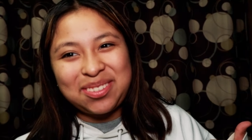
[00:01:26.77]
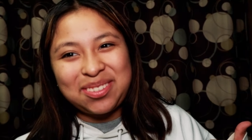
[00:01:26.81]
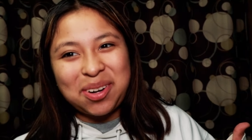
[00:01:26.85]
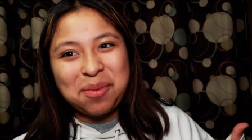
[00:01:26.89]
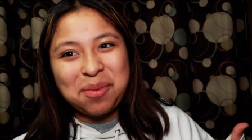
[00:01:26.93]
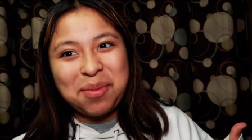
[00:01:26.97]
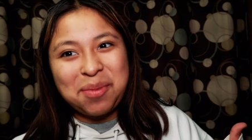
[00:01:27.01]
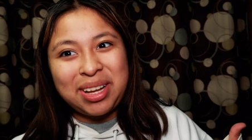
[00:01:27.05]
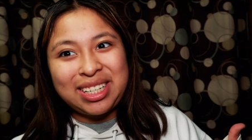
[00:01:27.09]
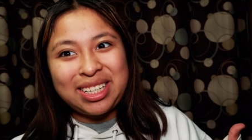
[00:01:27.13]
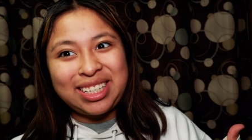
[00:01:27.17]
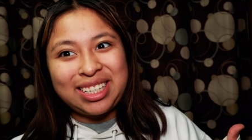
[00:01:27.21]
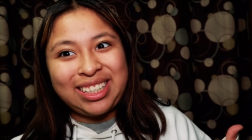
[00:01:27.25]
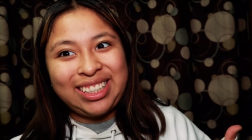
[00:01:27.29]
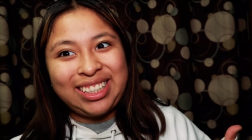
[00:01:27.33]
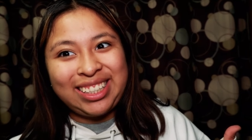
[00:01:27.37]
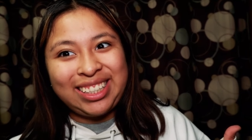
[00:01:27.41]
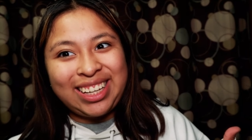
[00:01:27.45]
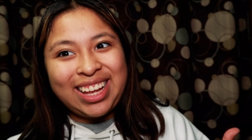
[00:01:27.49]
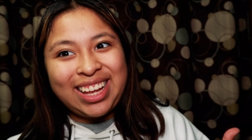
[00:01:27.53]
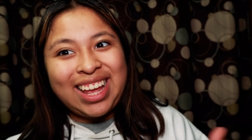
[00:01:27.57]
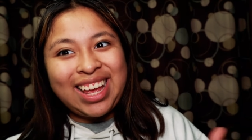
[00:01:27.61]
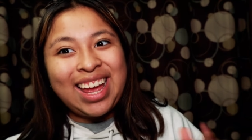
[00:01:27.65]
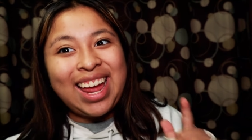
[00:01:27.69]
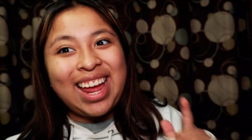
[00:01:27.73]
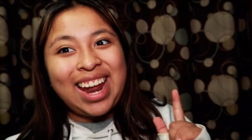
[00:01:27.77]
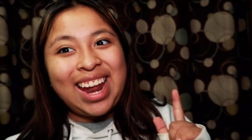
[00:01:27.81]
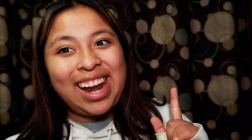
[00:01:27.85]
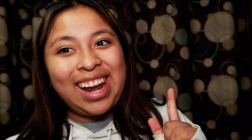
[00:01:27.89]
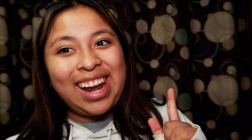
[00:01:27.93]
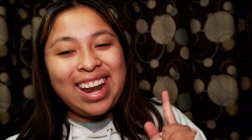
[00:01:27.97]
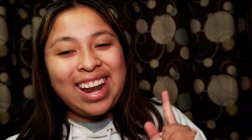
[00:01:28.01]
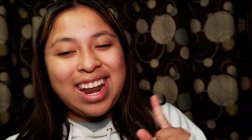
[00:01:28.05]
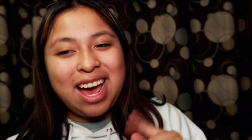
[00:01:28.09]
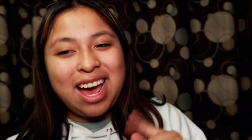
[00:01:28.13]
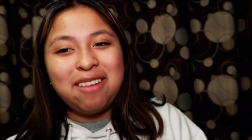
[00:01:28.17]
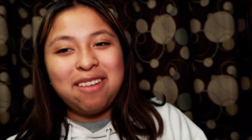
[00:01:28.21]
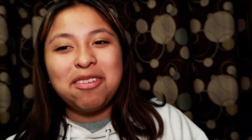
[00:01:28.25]
that's what i meant
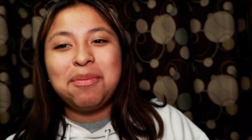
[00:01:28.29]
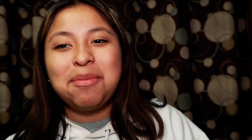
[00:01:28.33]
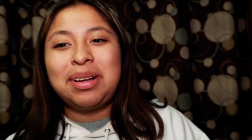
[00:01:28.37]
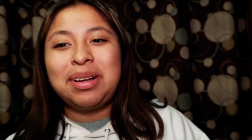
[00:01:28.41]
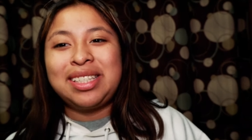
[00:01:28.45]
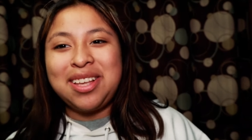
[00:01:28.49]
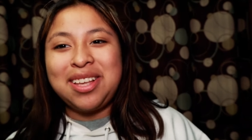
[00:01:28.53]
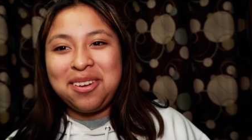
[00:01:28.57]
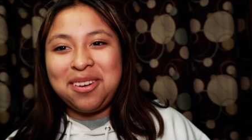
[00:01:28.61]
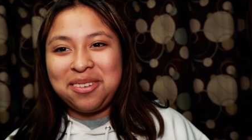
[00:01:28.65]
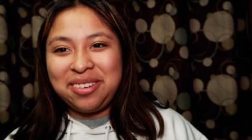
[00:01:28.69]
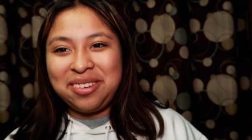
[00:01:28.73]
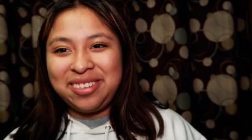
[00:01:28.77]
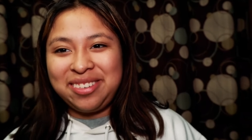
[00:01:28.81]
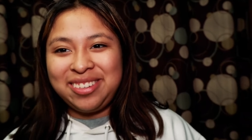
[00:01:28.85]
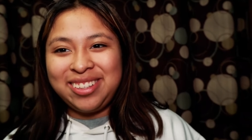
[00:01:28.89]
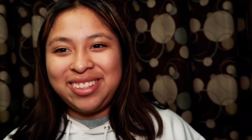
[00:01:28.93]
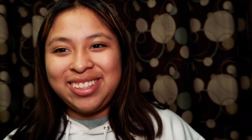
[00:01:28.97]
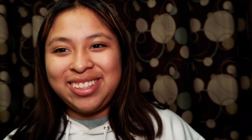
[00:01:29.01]
not for myself